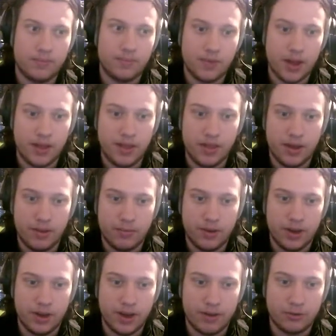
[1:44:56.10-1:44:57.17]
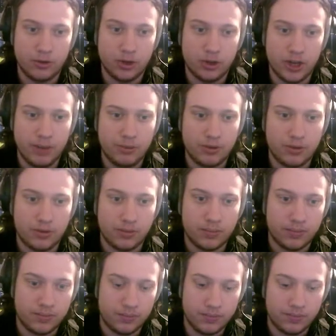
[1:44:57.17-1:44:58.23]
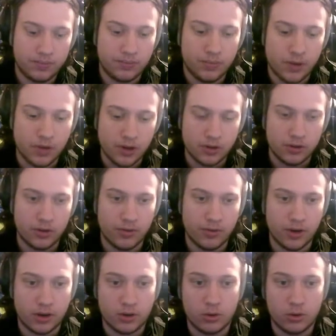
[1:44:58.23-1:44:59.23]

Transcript: And then we have two shapes. So we have a